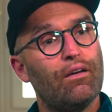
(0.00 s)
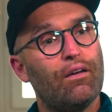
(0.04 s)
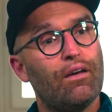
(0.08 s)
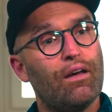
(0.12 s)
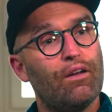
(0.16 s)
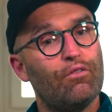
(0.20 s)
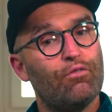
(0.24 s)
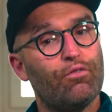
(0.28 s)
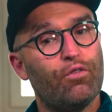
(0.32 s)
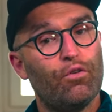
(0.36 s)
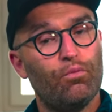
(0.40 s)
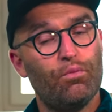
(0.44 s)

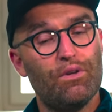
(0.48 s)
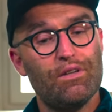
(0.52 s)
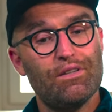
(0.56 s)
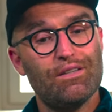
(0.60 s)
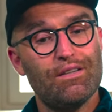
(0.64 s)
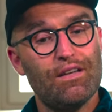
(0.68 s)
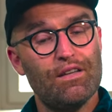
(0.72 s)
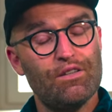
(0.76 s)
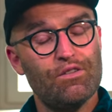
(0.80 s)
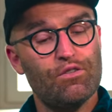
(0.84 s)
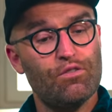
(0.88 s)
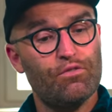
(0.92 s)
And for me,
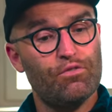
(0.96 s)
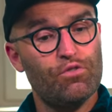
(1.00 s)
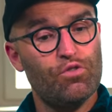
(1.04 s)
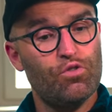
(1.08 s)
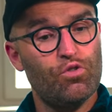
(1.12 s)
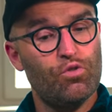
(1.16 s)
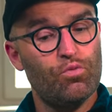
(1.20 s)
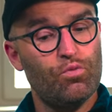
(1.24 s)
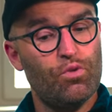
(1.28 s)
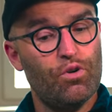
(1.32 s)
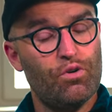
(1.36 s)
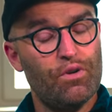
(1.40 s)
sense of
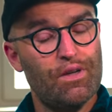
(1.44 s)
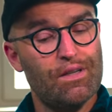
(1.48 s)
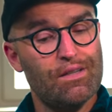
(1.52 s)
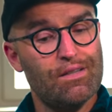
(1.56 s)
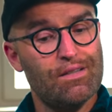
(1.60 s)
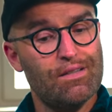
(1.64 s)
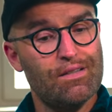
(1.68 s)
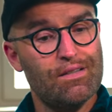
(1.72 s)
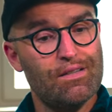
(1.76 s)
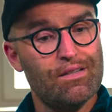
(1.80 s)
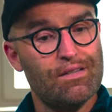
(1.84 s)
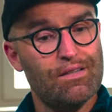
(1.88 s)
humor
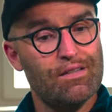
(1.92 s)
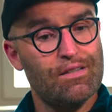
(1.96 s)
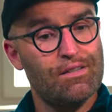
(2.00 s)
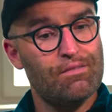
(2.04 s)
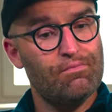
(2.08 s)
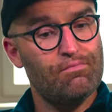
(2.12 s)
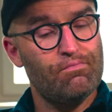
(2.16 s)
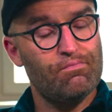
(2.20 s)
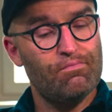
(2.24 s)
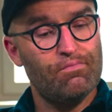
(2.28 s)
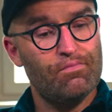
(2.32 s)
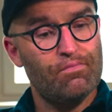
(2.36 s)
is